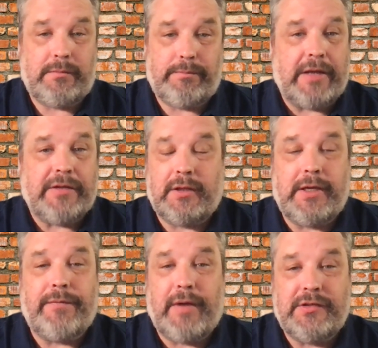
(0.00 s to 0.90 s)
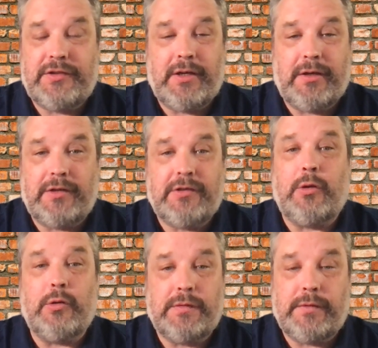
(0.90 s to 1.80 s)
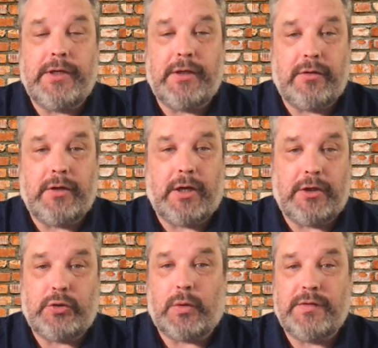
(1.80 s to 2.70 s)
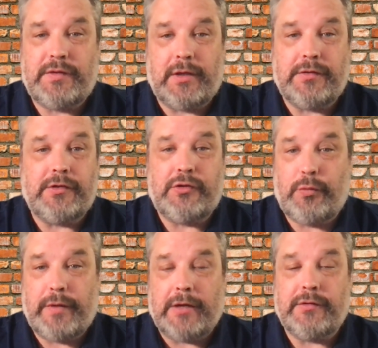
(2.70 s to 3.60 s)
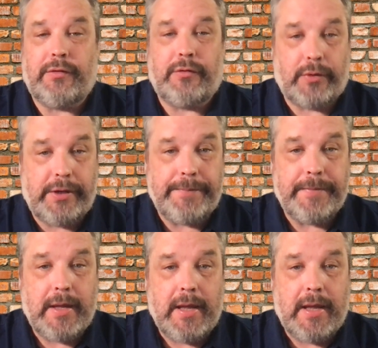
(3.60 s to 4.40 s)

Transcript: basically investing exclusively in uh, short sales since 2003.